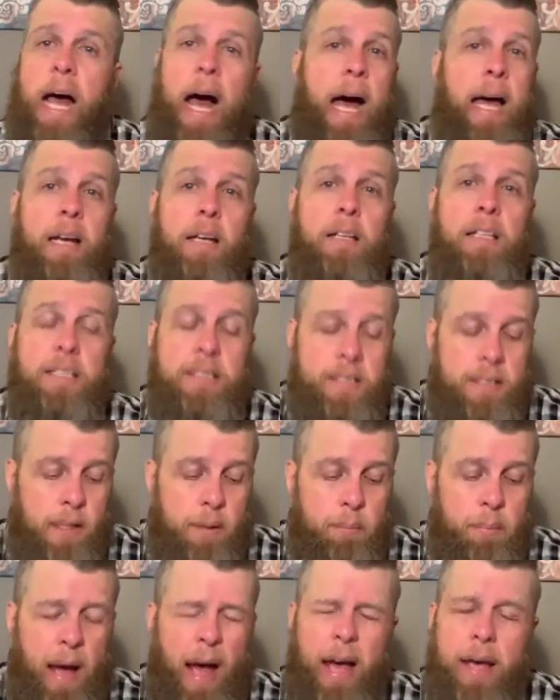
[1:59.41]
idly
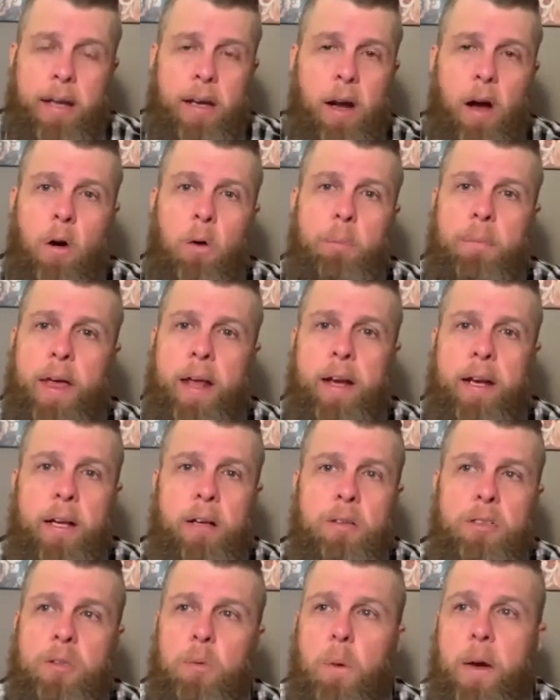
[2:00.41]
sit by and hope that it
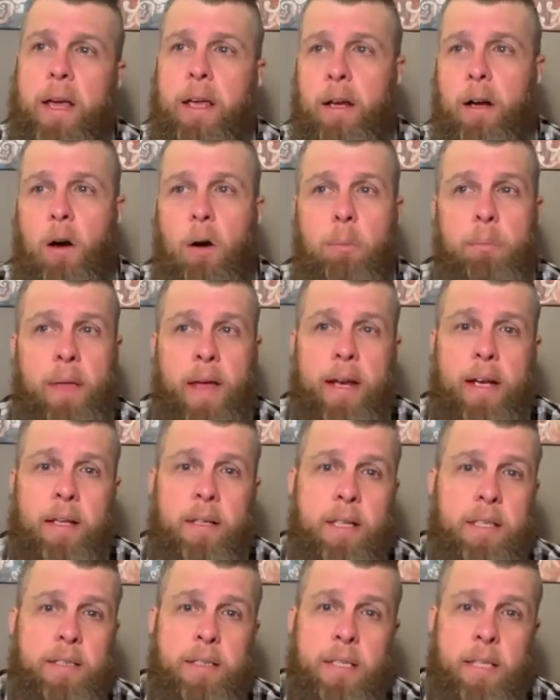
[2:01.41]
goes away and hope that it
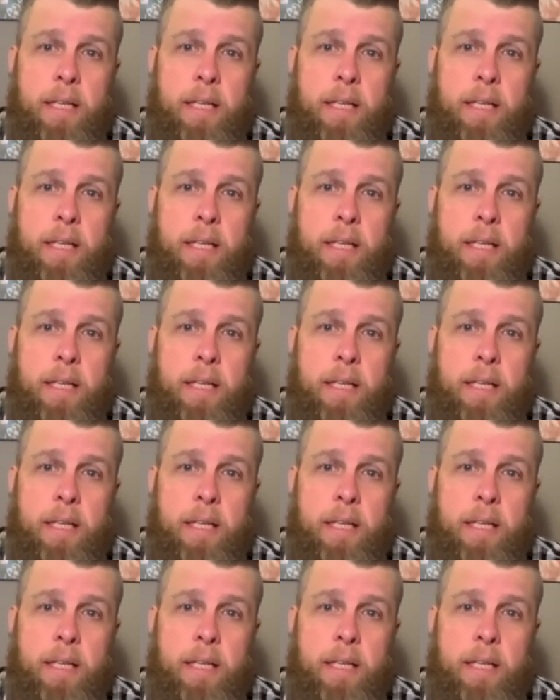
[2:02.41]
doesn't